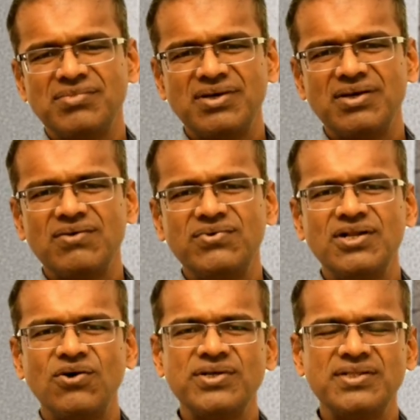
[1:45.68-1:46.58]
every
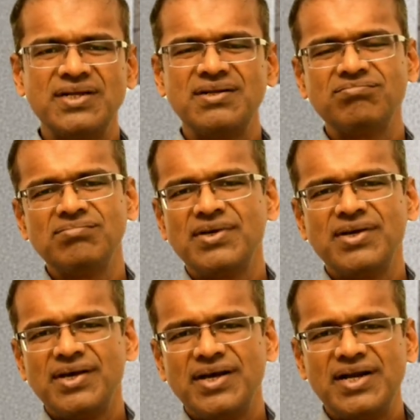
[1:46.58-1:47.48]
now and then
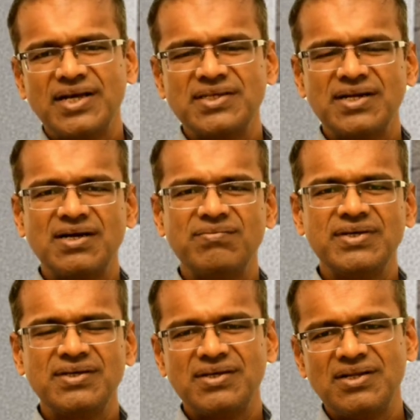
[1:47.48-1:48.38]
headaches are
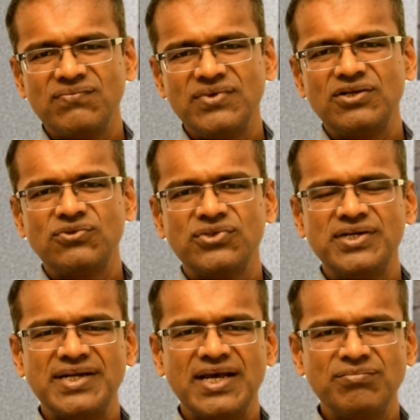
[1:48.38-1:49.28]
coming in a week
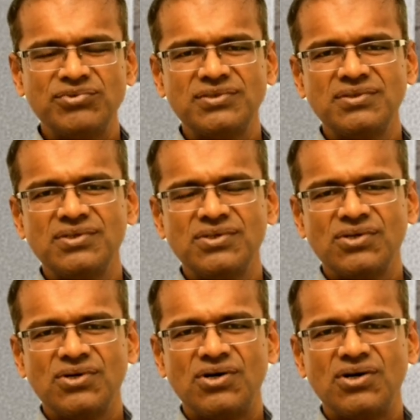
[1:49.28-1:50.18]
2-3 times,
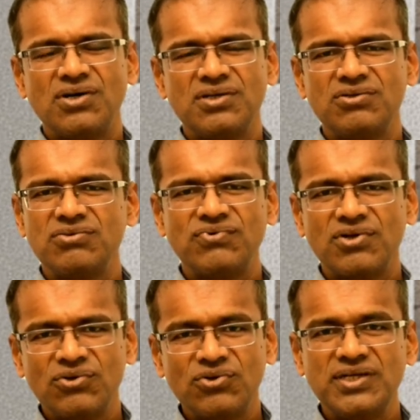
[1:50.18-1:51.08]
or for
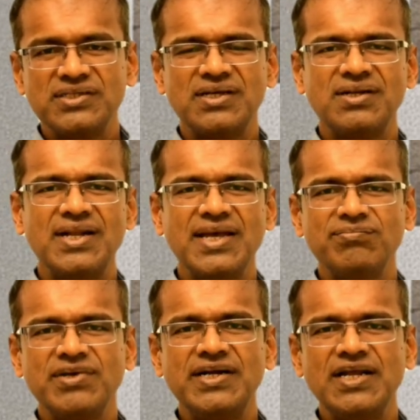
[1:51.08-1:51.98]
no reason, like
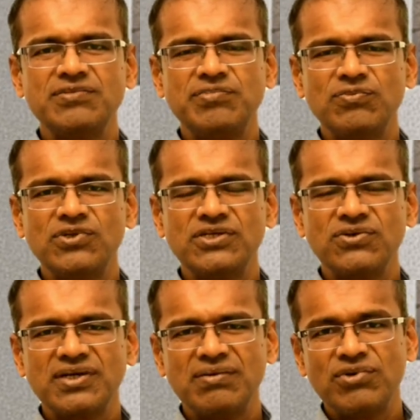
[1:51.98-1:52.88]
many times people say,
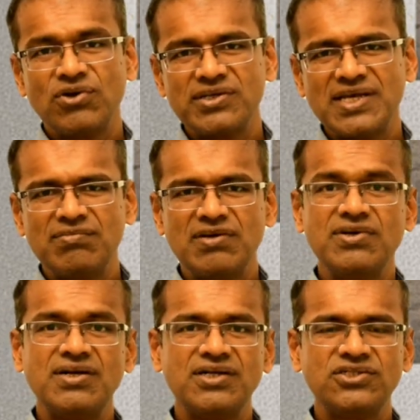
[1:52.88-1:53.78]
okay, because I may be
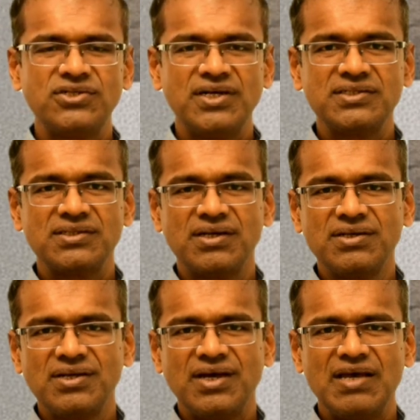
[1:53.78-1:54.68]
under stress,
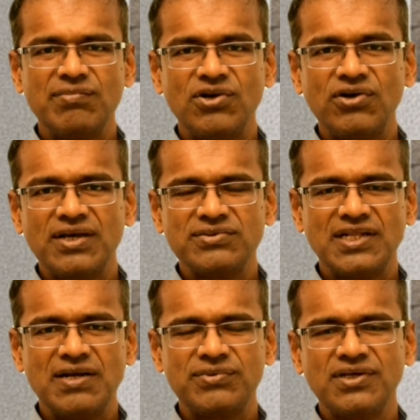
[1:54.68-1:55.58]
I may not have
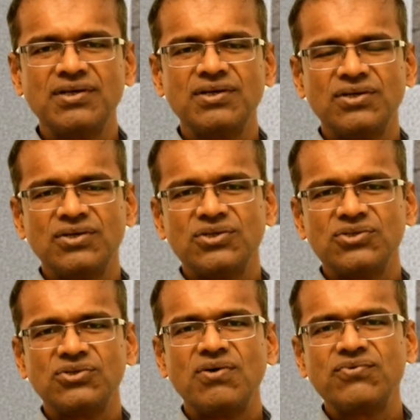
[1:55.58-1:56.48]
slept.
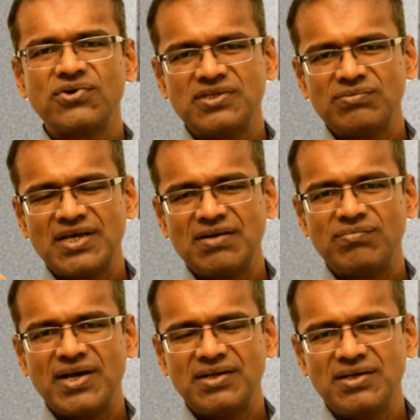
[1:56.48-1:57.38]
So of course, if
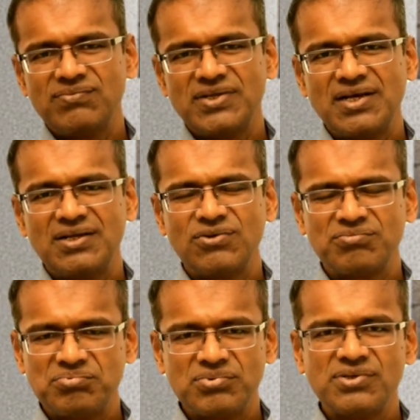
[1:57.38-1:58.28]

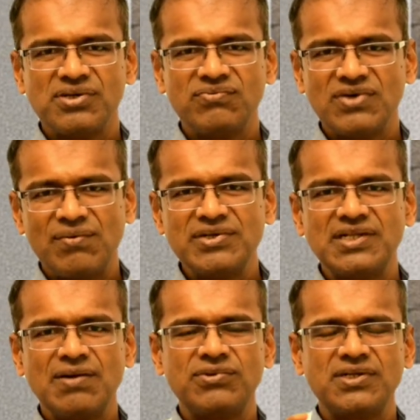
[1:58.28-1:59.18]
you haven't
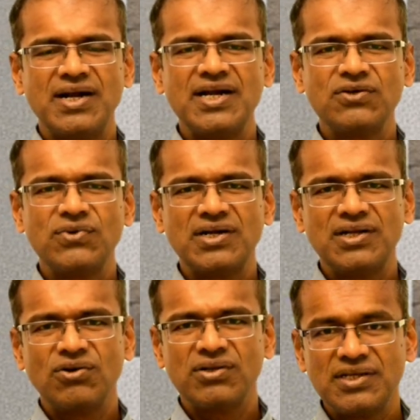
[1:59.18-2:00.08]
slept
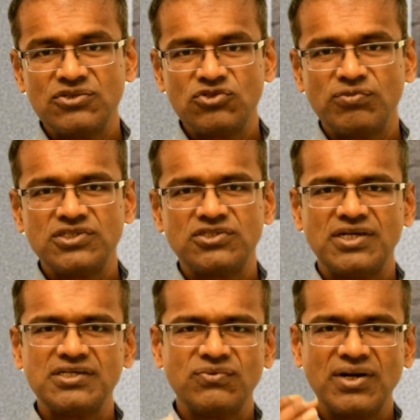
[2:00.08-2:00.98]
adequately or too much
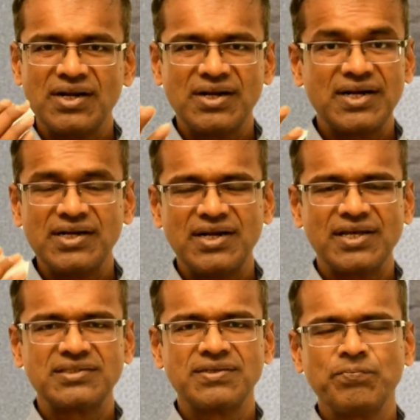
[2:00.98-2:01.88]
stress, one can get
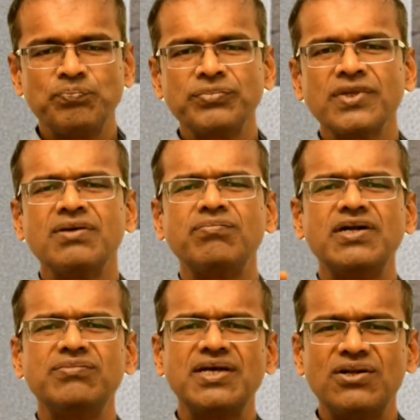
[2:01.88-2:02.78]
headaches. But
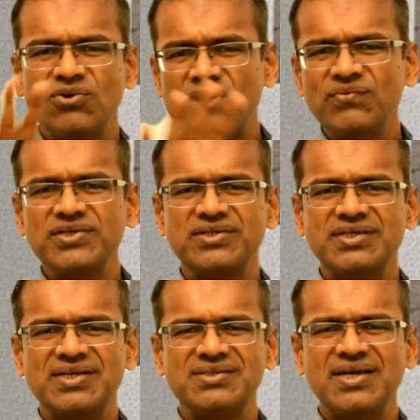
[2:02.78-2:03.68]
if there are no obvious
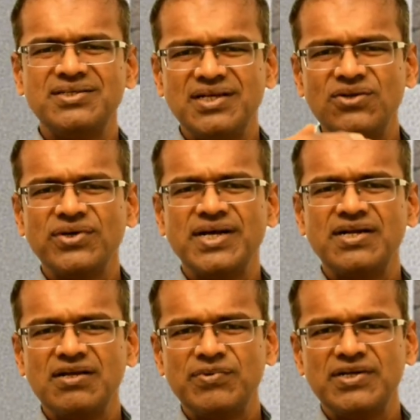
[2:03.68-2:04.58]
reasons and still you get
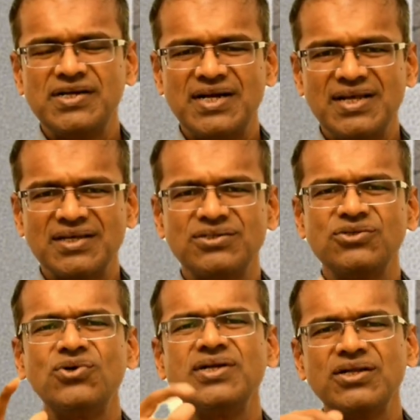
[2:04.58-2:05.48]
repeated headaches,
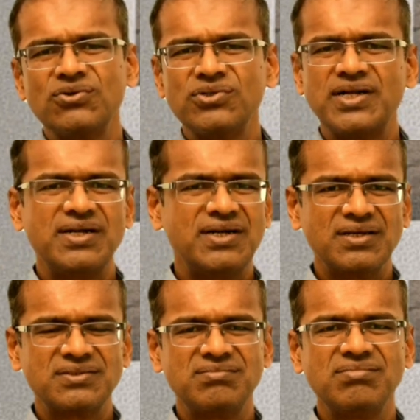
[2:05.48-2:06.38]
don't ignore that
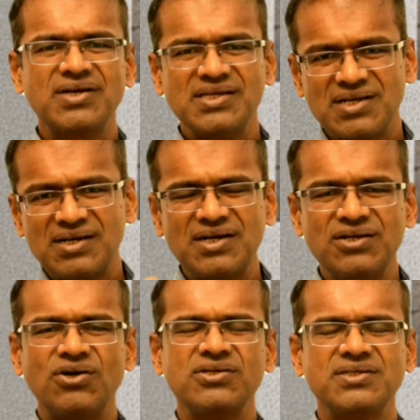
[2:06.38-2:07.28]
headaches. Consult a
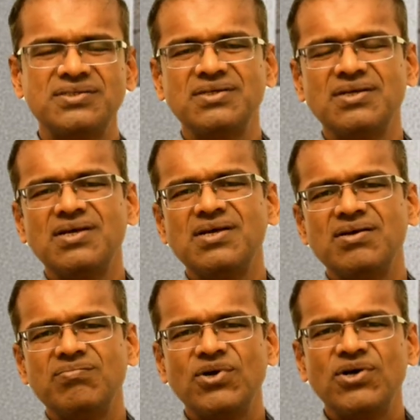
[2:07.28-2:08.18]
neurologist,
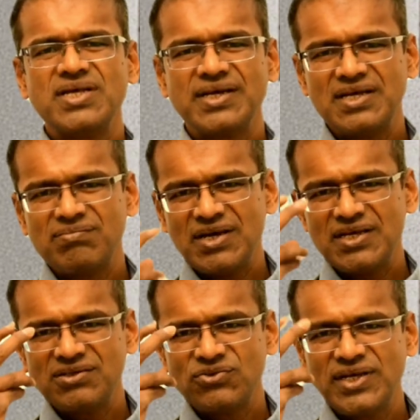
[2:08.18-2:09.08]
because again,
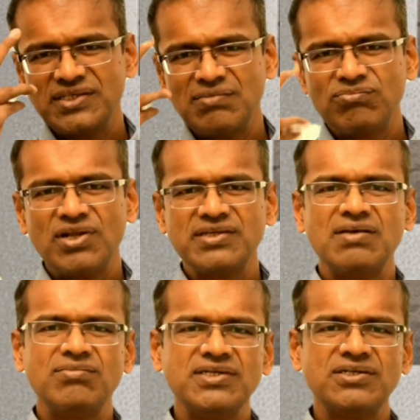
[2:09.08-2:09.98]
by doing simple
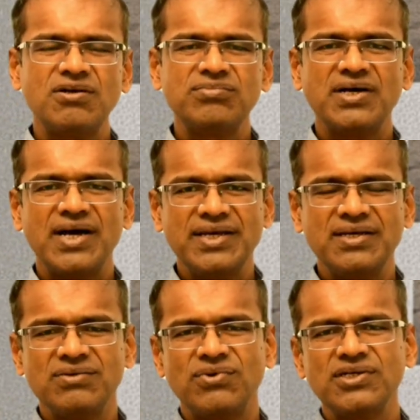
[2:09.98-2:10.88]
examination of the eye,
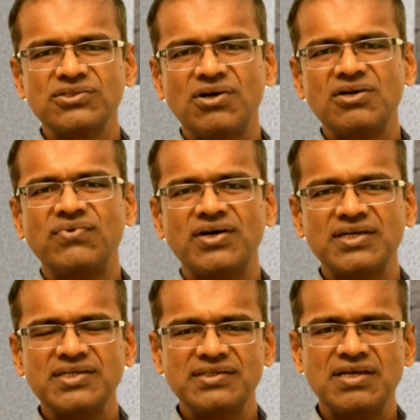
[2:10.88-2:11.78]
what is called
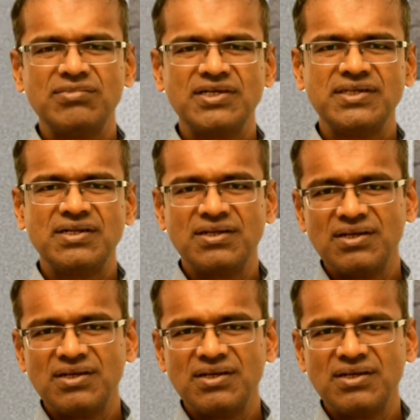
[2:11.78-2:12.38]
fundus examination,